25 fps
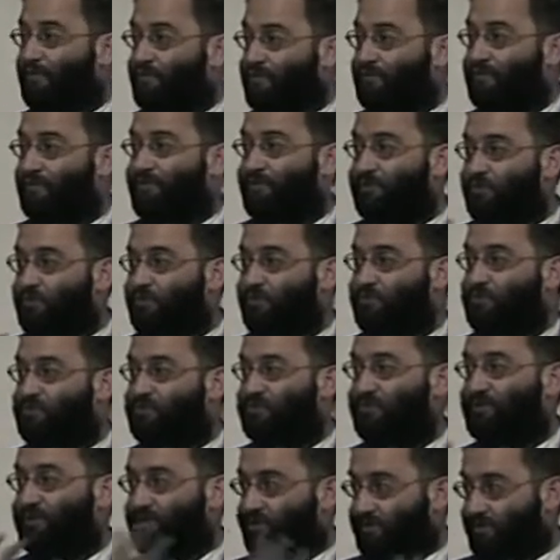with the
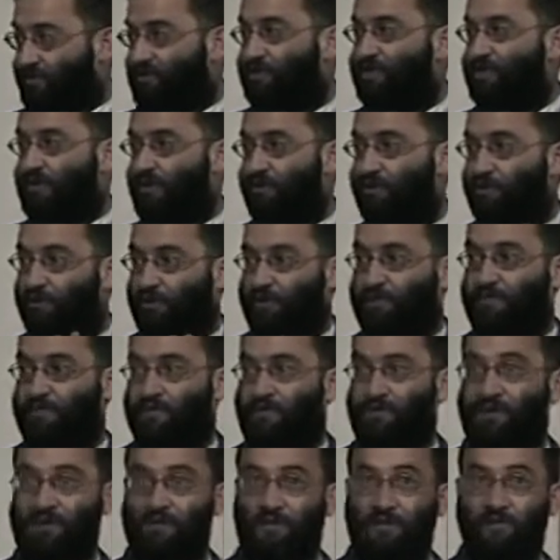youth here in Singapore,
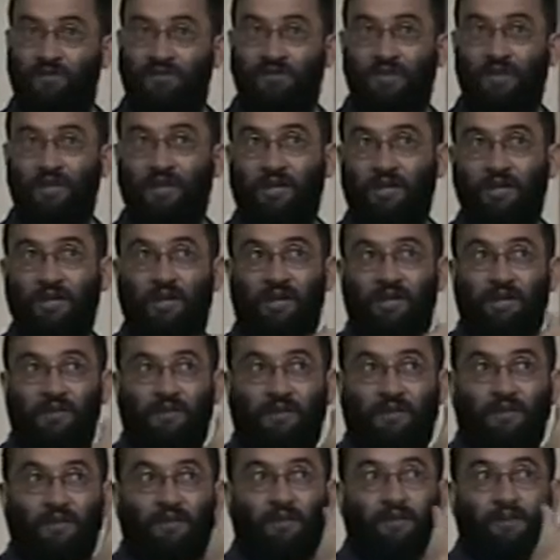especially because
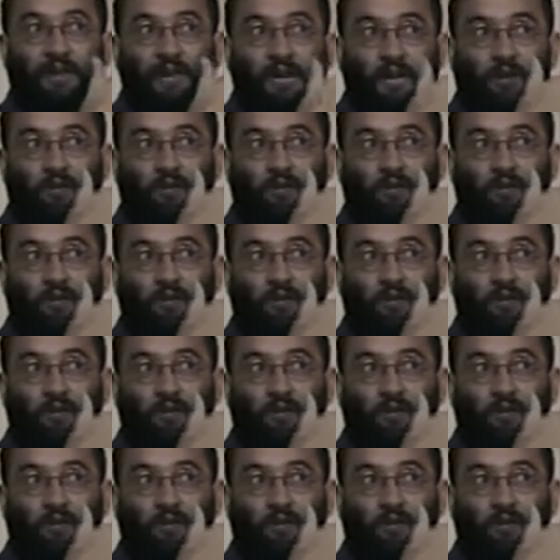the